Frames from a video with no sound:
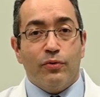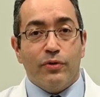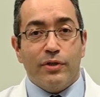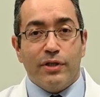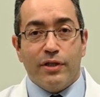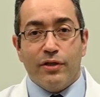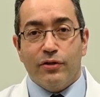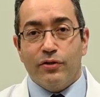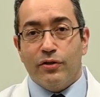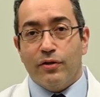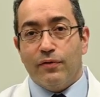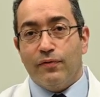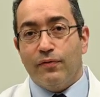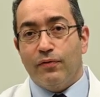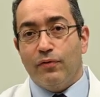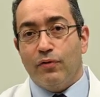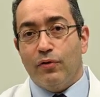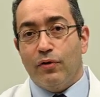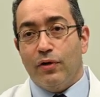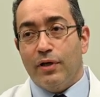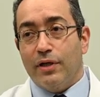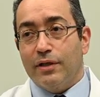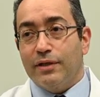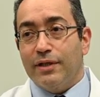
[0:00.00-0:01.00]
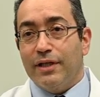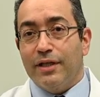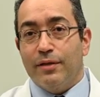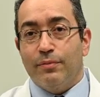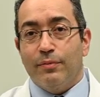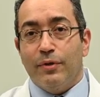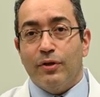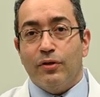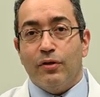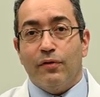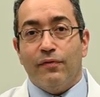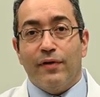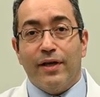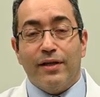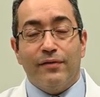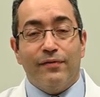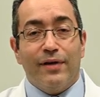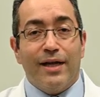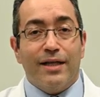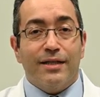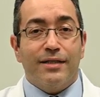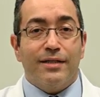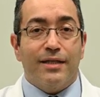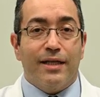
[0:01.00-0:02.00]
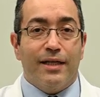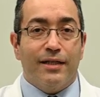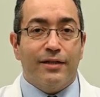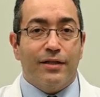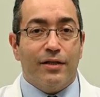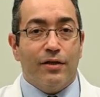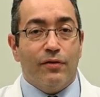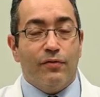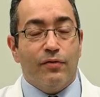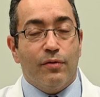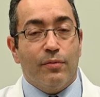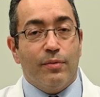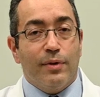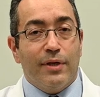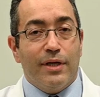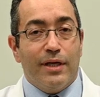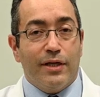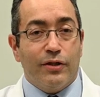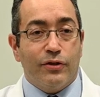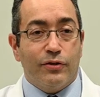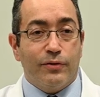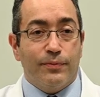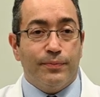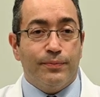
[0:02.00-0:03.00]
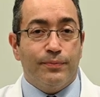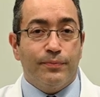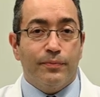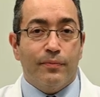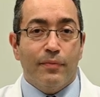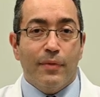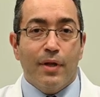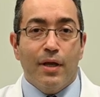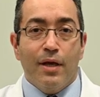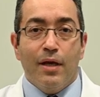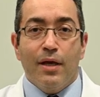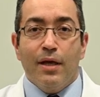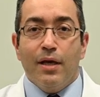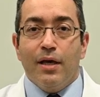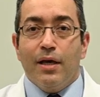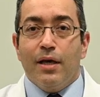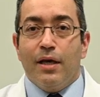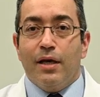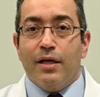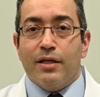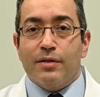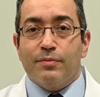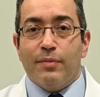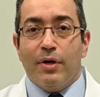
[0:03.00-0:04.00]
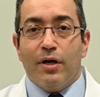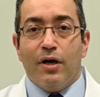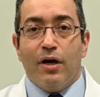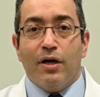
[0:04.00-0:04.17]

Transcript: procedure for treatment of advanced atrial fibrillation. It is my